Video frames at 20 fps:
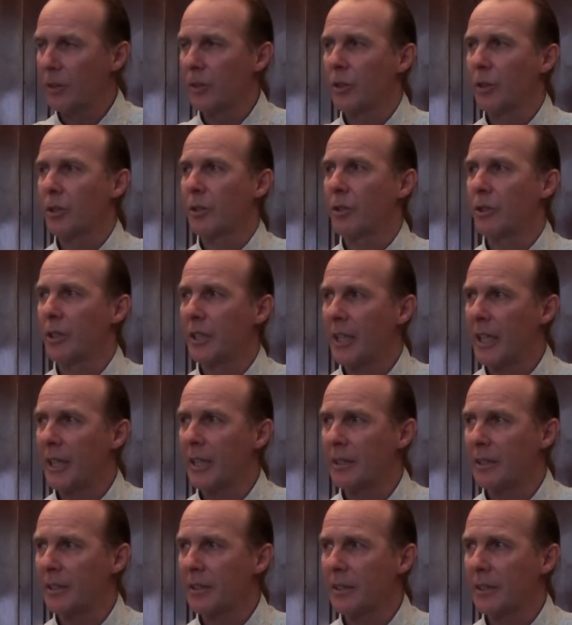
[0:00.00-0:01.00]
to
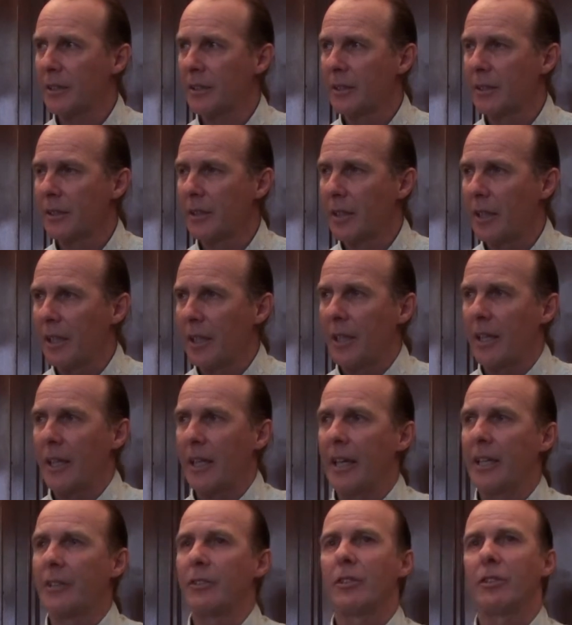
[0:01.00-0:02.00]
create,
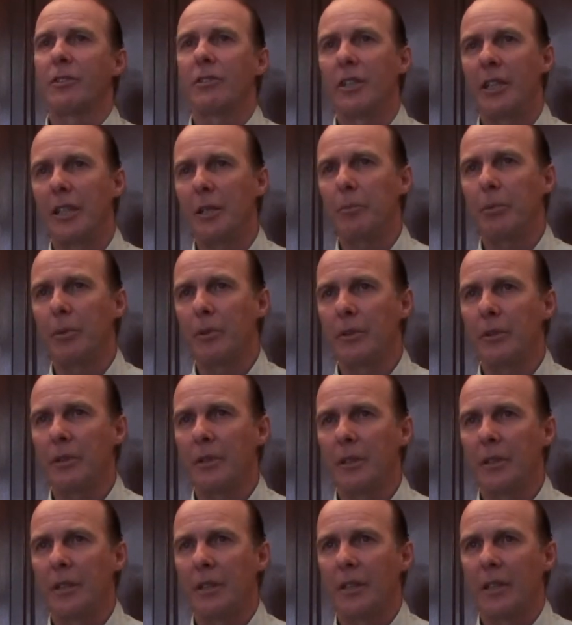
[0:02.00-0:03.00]
and to deepen
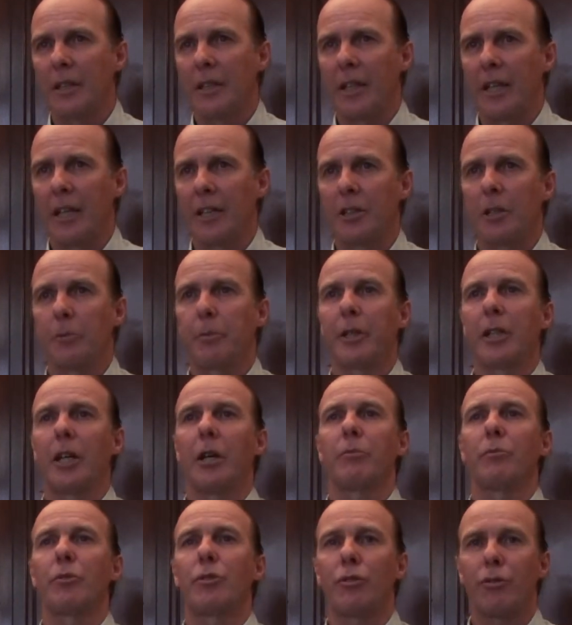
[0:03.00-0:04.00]
and to
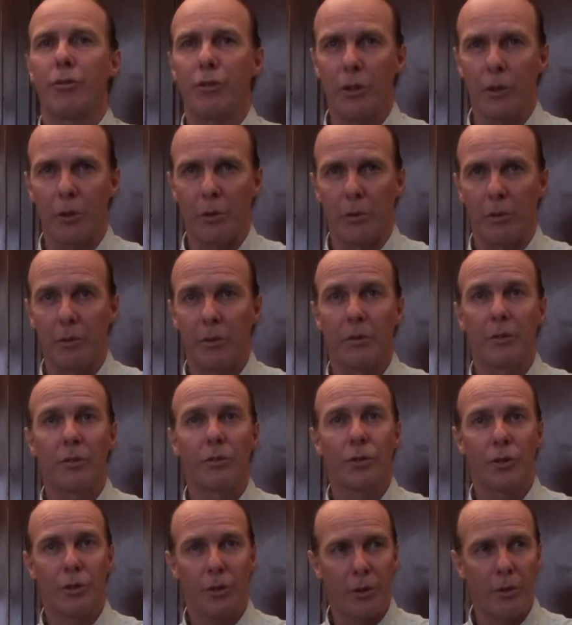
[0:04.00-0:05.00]
become true,
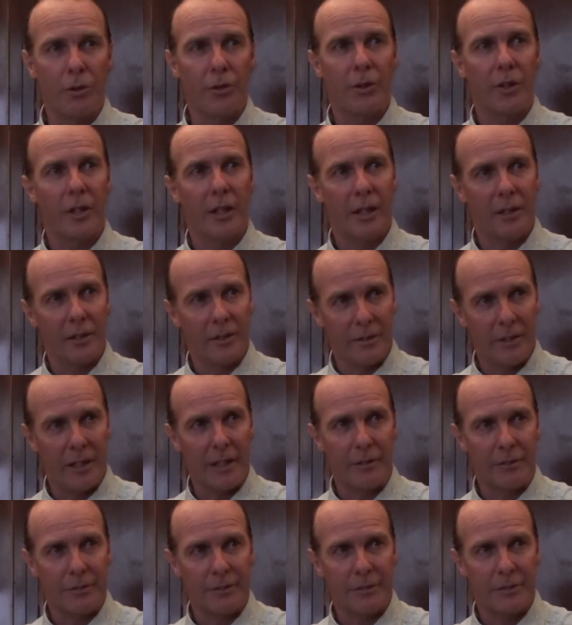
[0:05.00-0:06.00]
truth
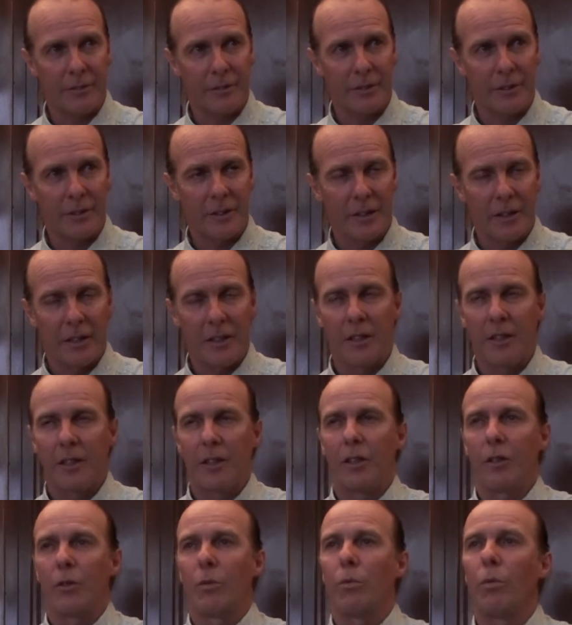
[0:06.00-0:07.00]
itself.
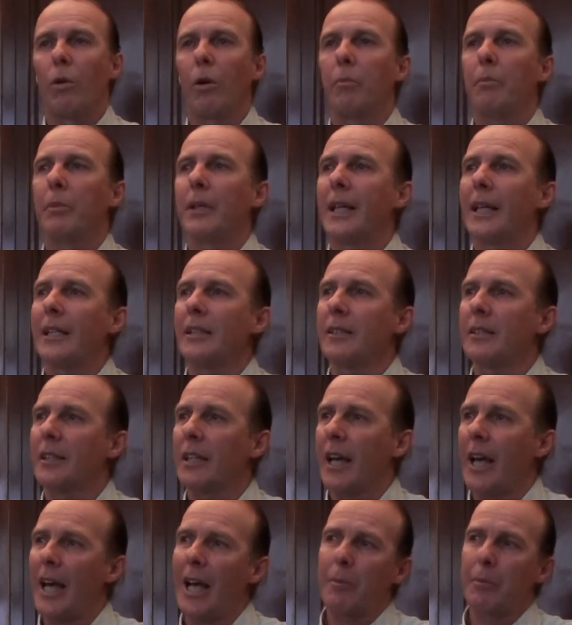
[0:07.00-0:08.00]
What begins to
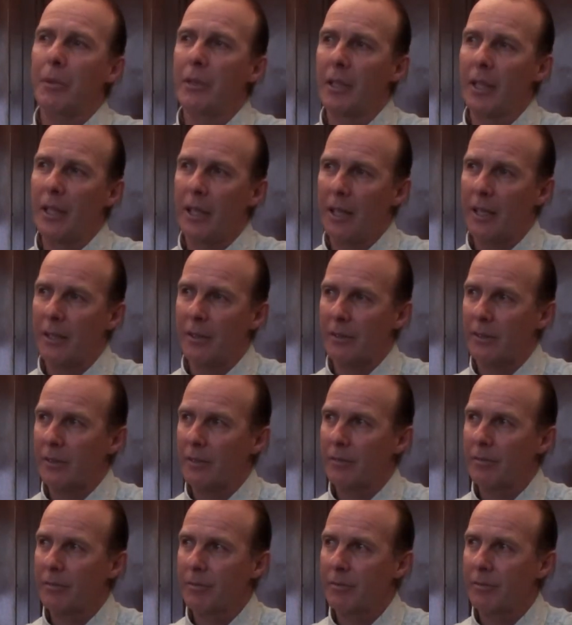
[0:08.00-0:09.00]
happen is,
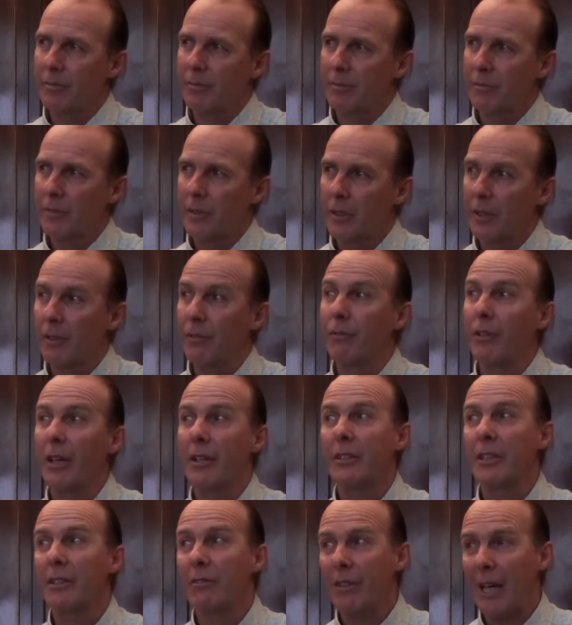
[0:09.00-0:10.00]

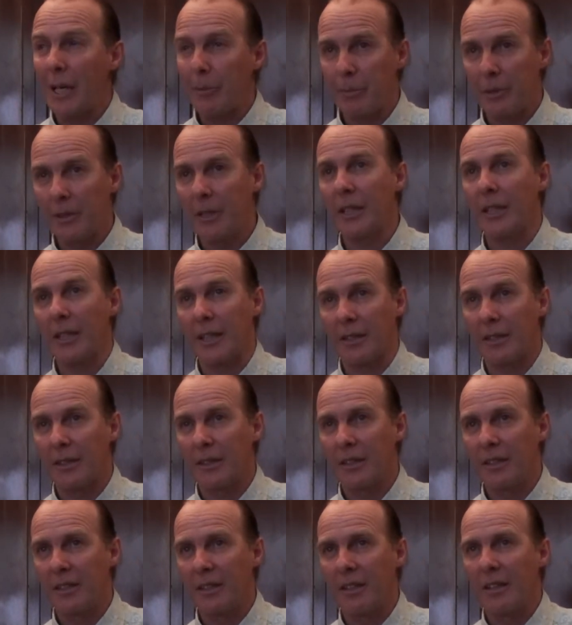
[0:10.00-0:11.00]
very rapidly,
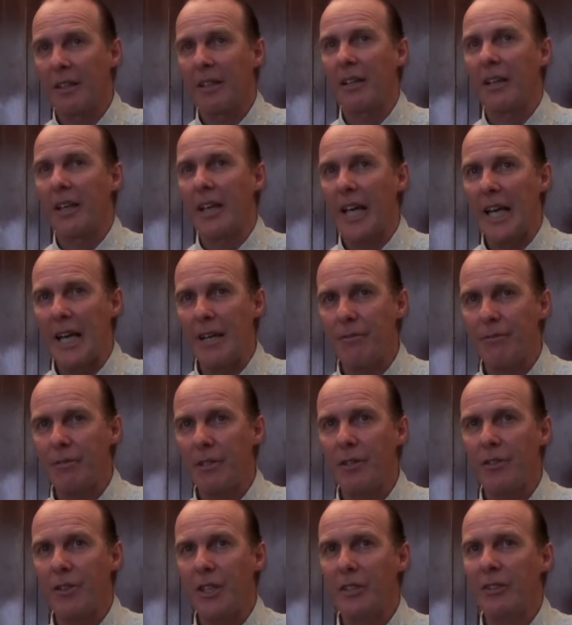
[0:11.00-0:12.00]

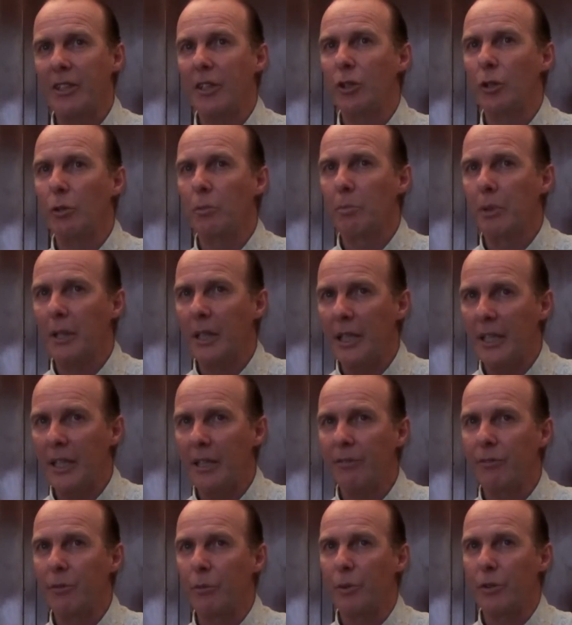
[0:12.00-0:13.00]
everything that you
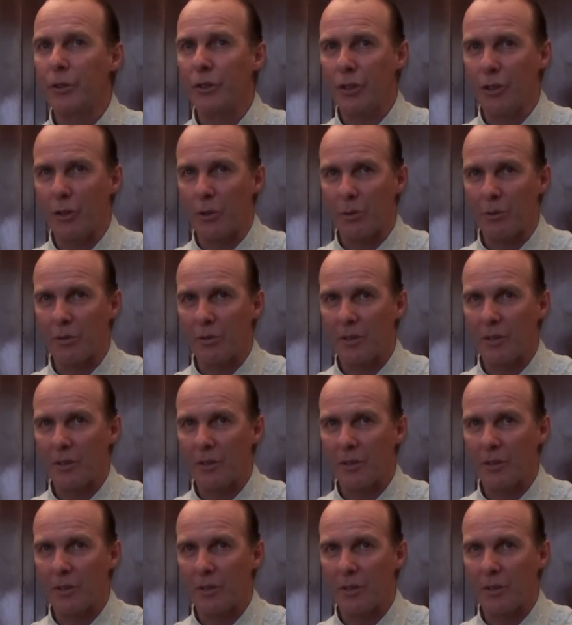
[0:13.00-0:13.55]
believed was you